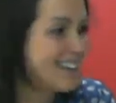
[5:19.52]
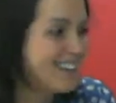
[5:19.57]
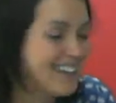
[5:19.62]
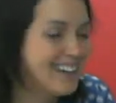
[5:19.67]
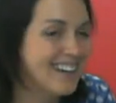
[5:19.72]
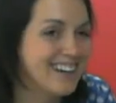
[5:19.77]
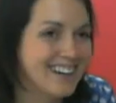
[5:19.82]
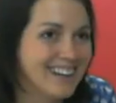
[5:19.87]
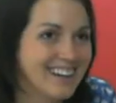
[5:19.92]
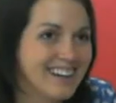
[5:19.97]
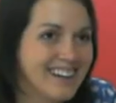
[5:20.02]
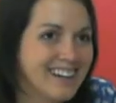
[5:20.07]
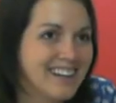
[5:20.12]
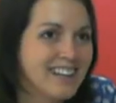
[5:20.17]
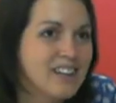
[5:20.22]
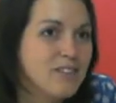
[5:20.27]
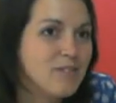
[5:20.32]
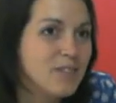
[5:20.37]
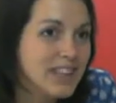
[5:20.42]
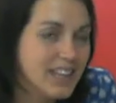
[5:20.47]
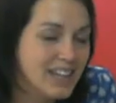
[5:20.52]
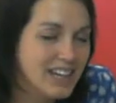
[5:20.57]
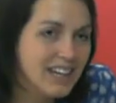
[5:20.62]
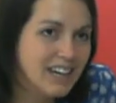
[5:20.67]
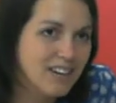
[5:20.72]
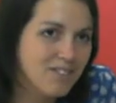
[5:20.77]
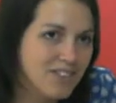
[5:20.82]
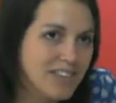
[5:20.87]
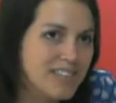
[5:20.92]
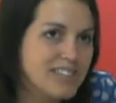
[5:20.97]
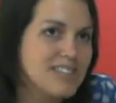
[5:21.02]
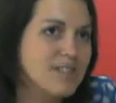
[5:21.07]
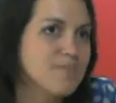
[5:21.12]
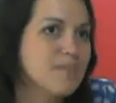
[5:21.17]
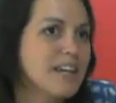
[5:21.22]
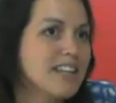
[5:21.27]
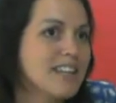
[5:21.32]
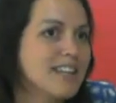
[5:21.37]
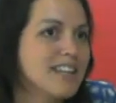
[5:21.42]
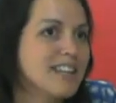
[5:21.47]
there. But there have been some
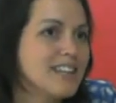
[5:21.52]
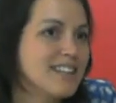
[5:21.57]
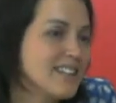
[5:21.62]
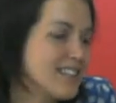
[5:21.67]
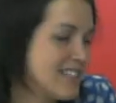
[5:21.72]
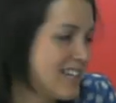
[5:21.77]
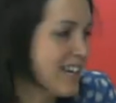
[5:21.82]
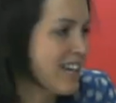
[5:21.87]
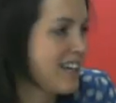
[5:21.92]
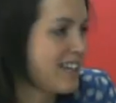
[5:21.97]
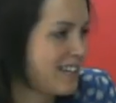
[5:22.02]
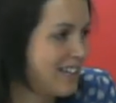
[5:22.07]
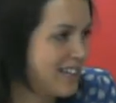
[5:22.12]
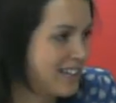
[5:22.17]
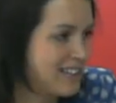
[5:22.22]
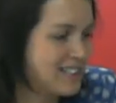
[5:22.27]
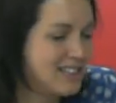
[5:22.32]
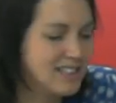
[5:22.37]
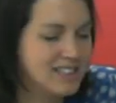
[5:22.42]
other techniques